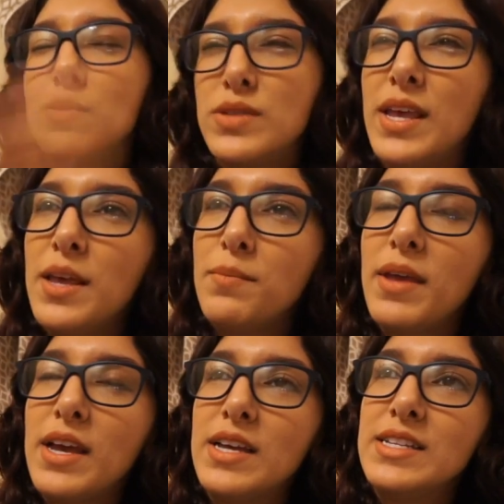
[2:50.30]
who's a
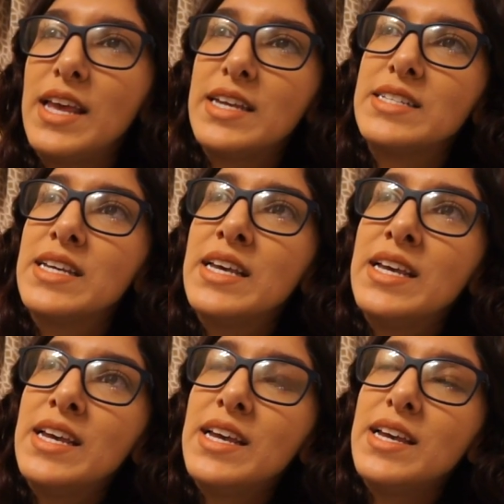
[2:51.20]
hitman. And
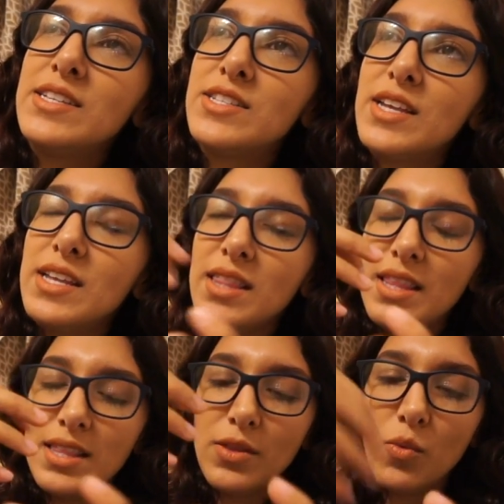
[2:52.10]
it's
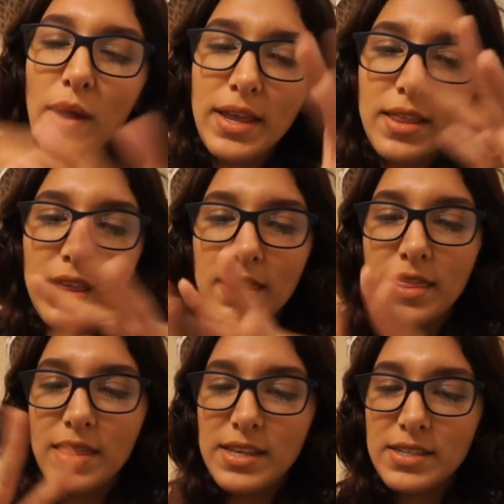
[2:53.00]
the way
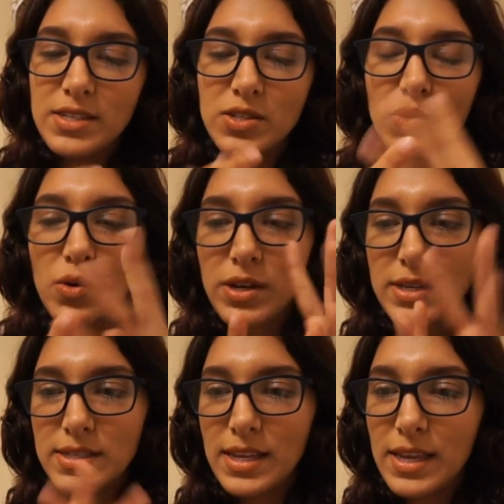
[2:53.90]
that these
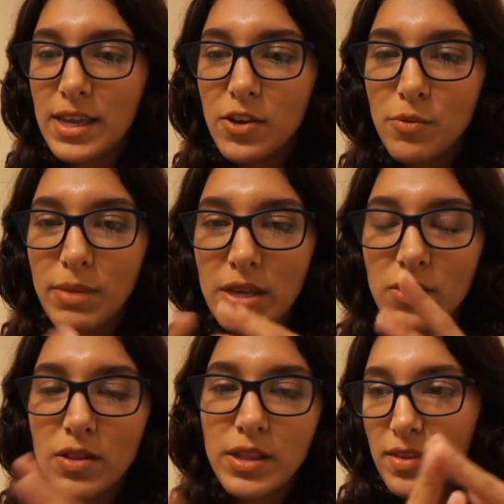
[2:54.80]
stories, like,
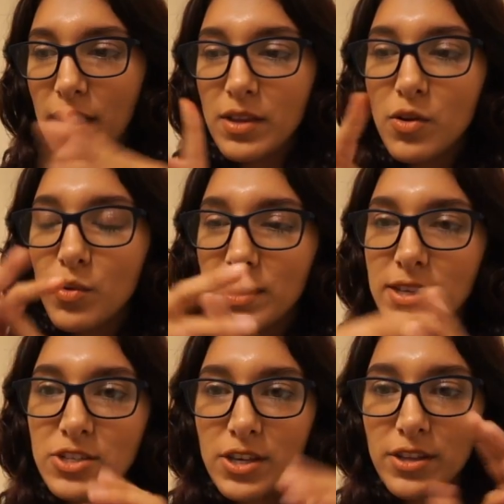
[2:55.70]
intermingle and tangle with
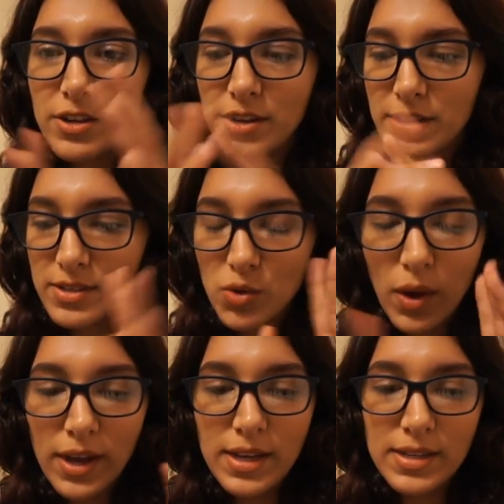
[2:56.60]
each other and
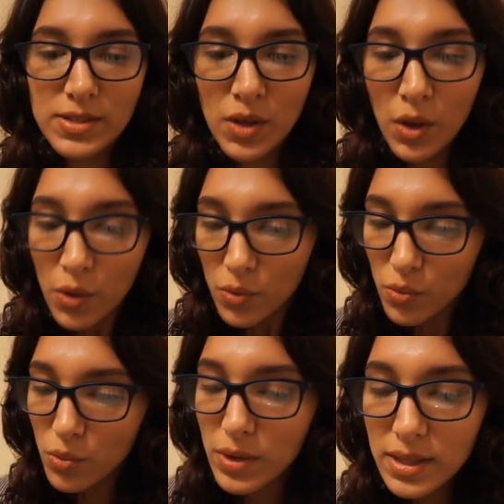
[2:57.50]
entwine is
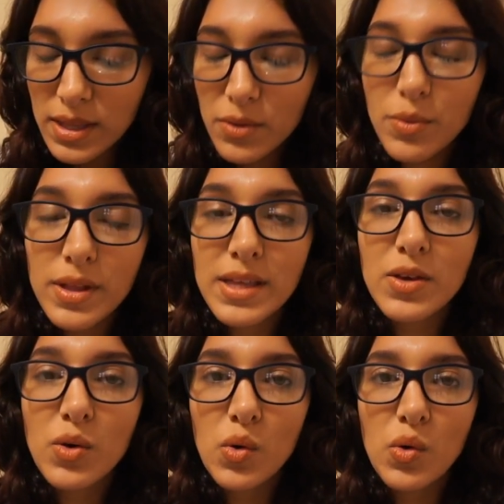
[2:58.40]
really, really
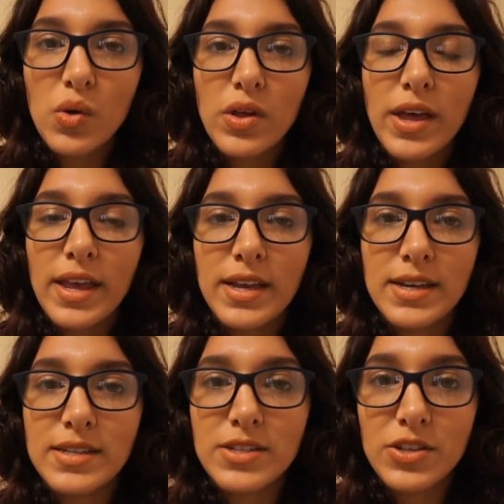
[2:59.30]
cool,
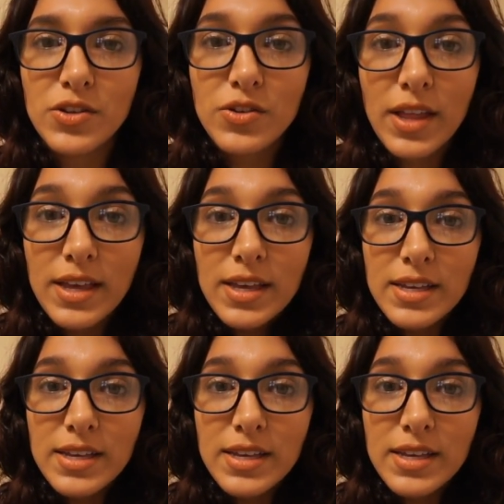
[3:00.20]
and you're, like,